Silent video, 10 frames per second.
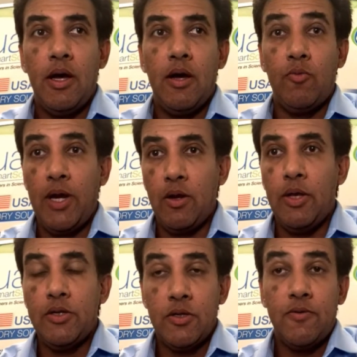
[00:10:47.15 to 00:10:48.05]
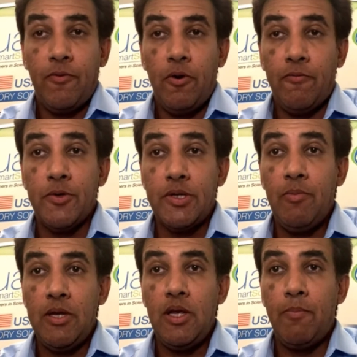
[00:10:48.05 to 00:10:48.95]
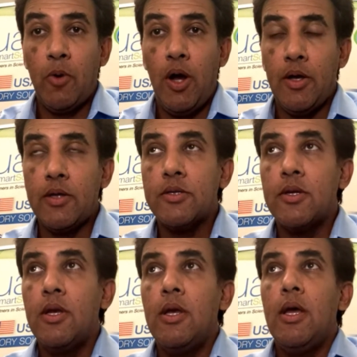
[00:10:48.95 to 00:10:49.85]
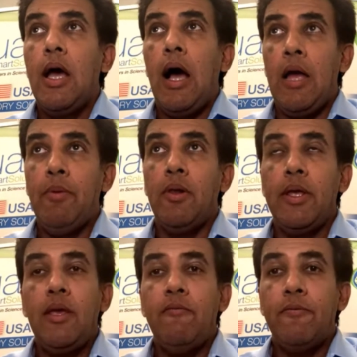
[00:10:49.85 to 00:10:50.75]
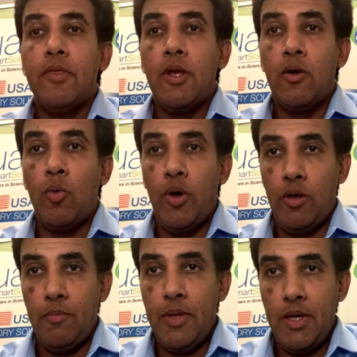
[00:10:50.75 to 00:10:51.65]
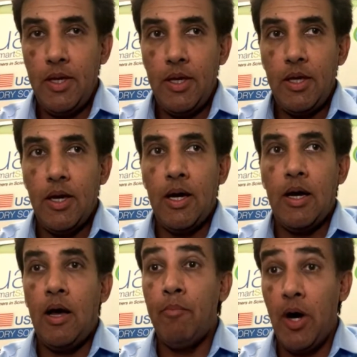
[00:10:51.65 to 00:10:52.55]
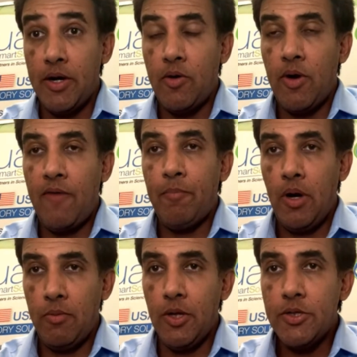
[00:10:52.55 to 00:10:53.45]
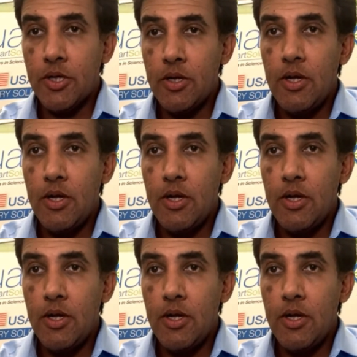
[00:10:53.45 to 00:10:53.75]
regulations for CBD products. I believe there will be a monograph published.